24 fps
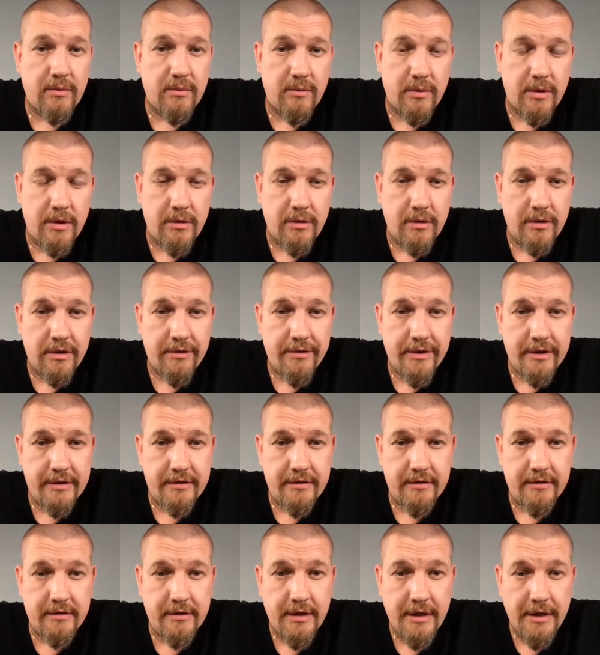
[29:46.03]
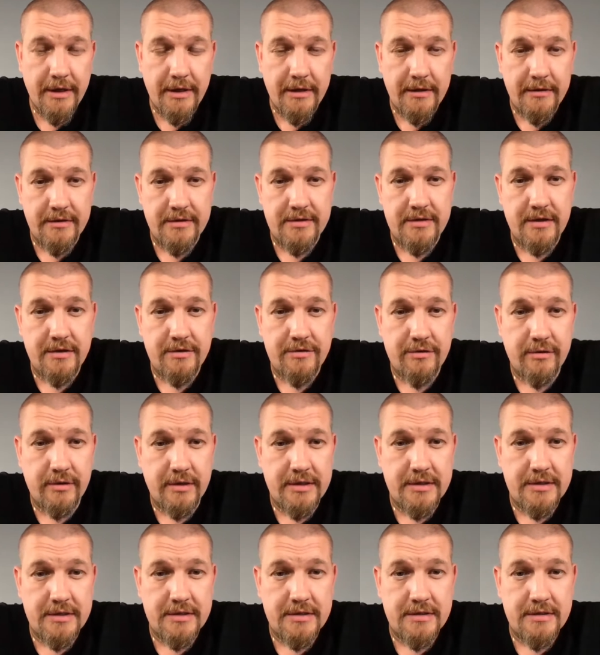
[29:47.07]
We're gonna create a
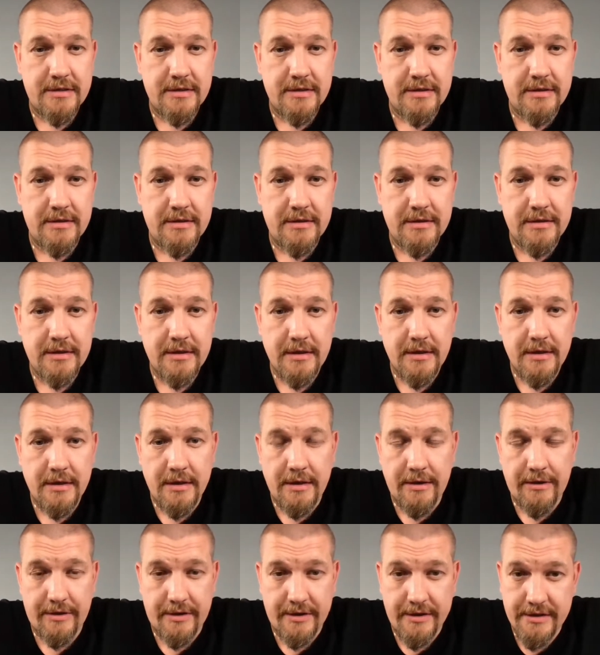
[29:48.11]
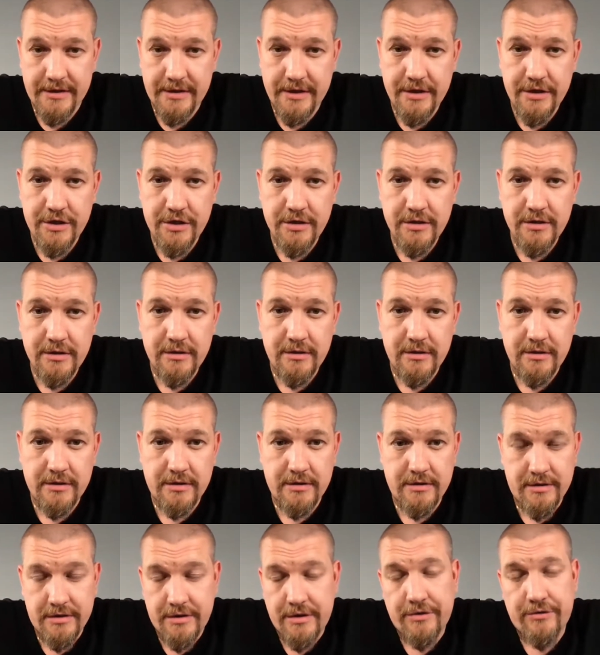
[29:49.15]
decentralized organization, this
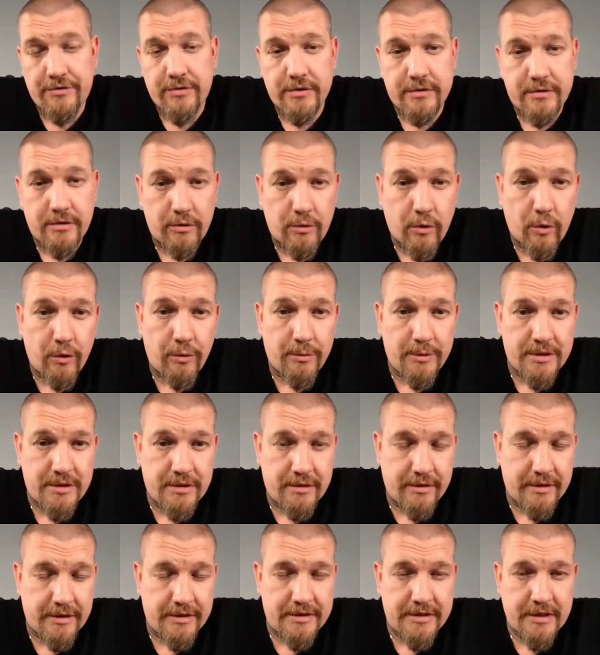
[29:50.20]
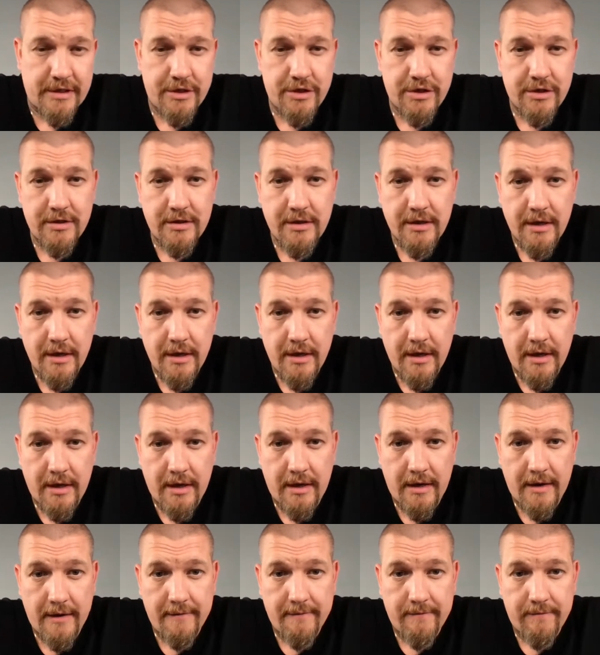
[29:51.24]
decentralized autonomous organization
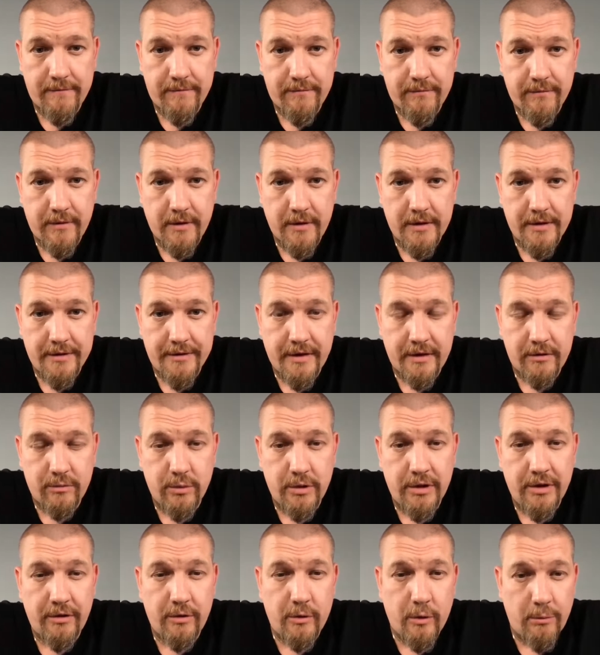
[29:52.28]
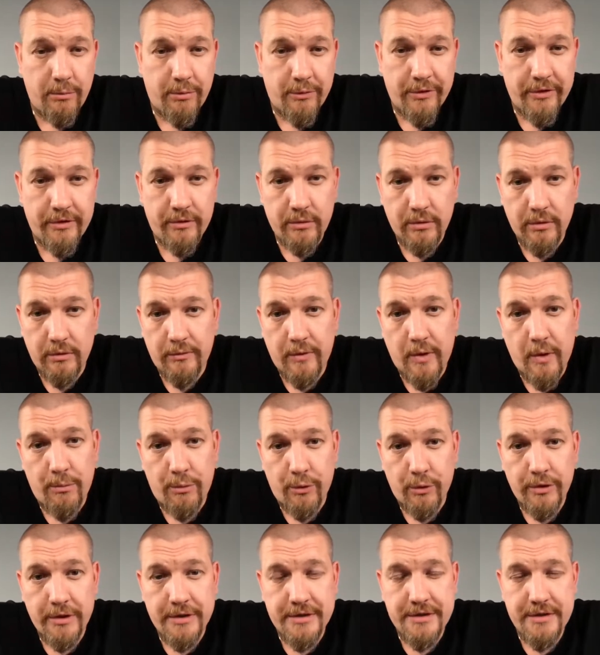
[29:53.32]
that will incorporate all of our
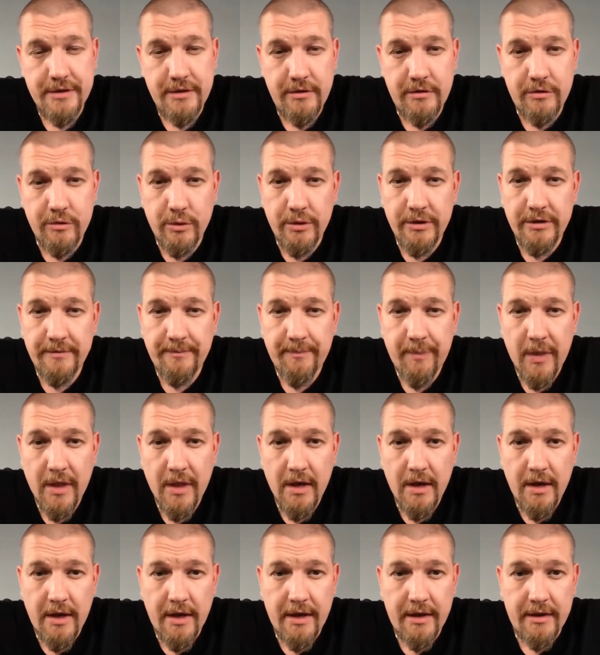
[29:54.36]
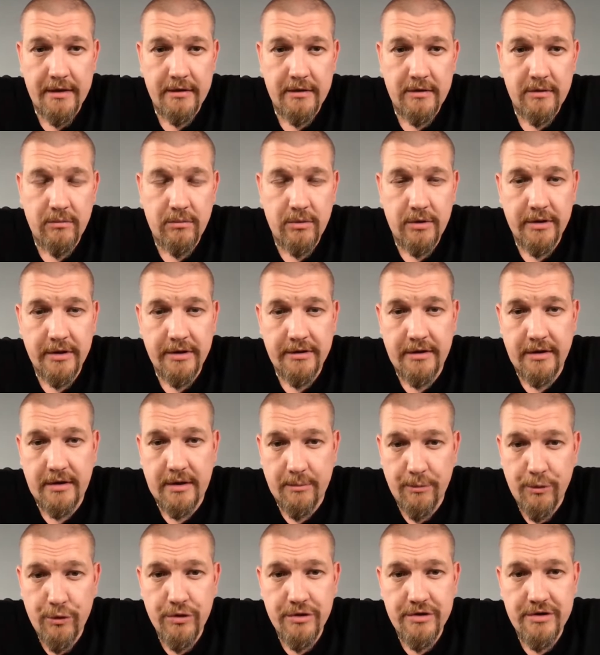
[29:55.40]
products into it, and we'll let the
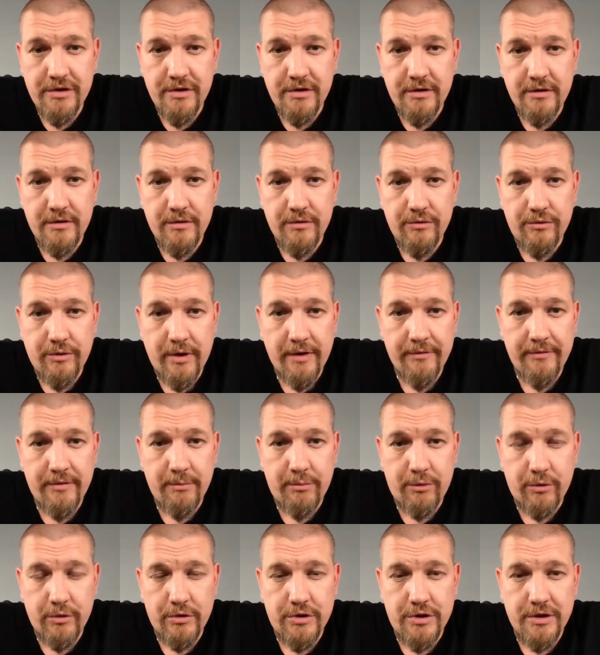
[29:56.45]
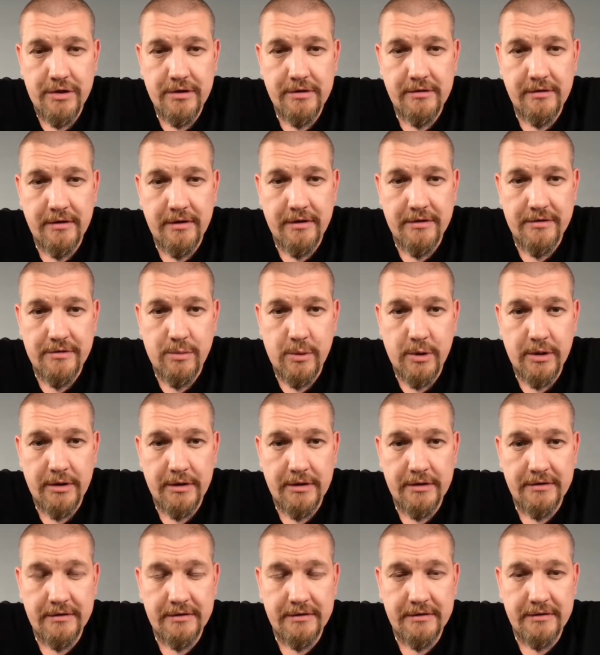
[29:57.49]
community drive the project, as well
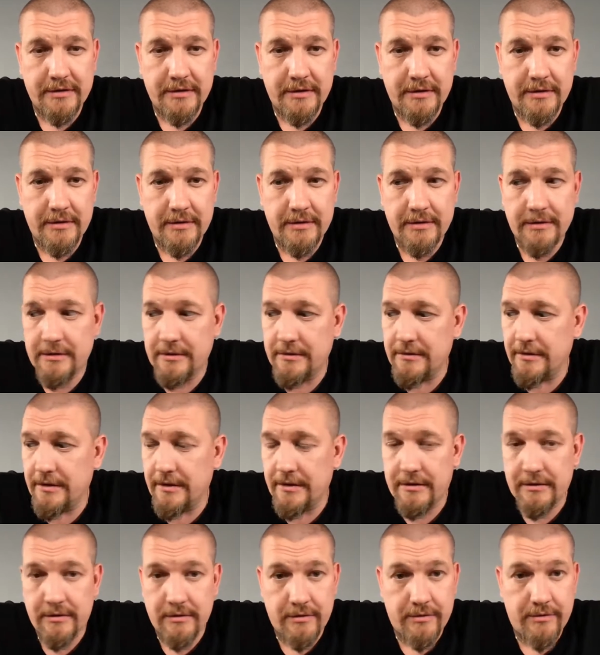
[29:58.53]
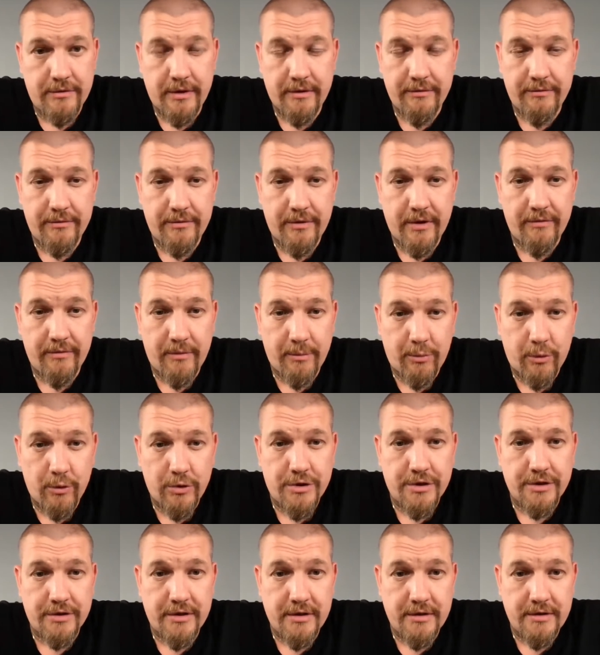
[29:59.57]
as drive the
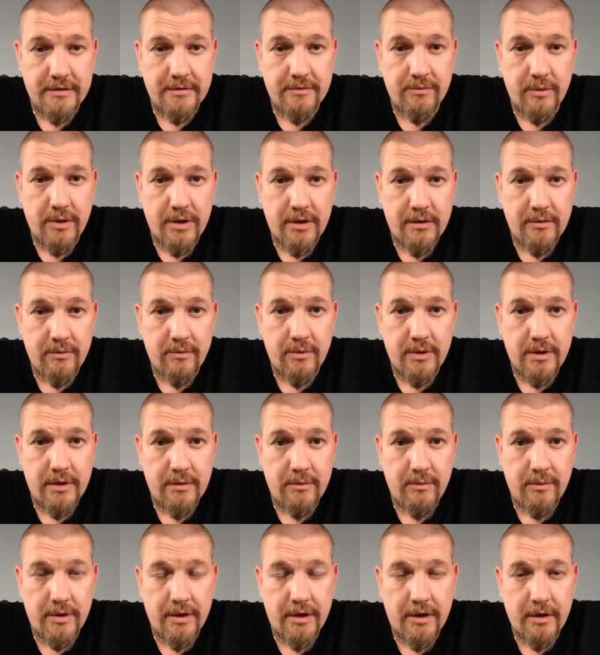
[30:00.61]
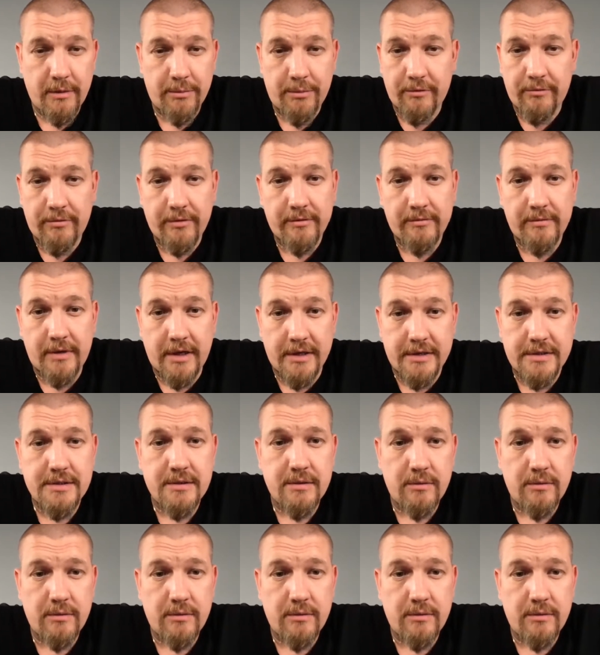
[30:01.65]
project with the help of us.